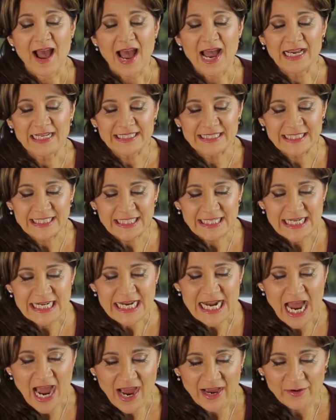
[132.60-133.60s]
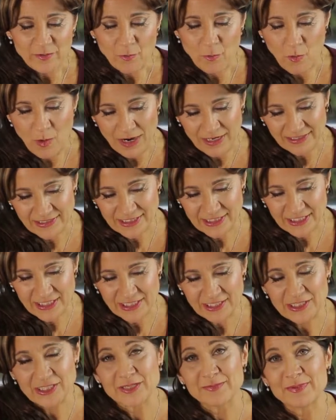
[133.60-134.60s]
I did not want
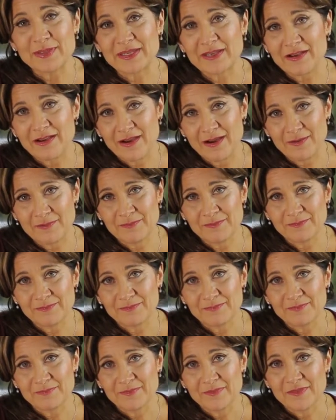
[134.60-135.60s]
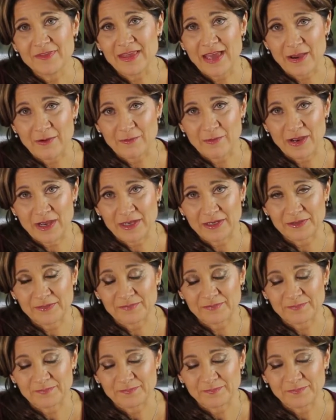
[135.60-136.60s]
to become that way.
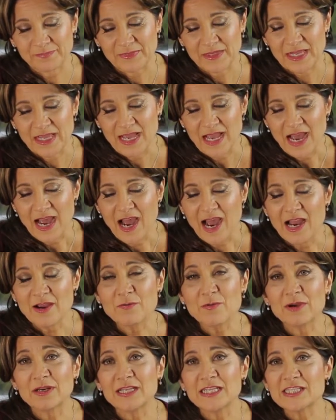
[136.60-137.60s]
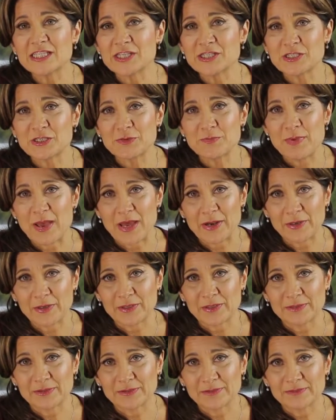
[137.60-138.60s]
I wanted to do
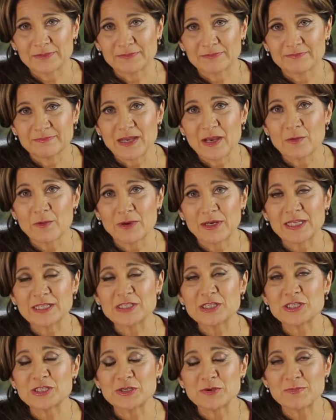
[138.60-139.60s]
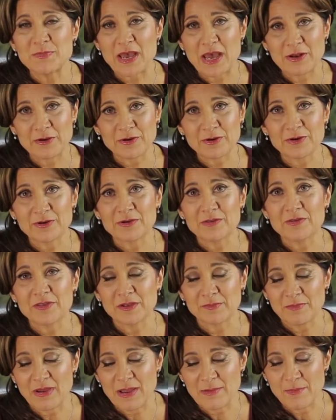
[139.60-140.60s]
better. I wanted to do better
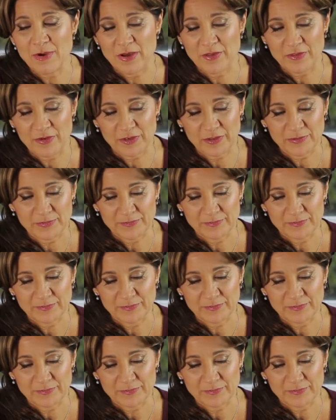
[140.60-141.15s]
than my mother.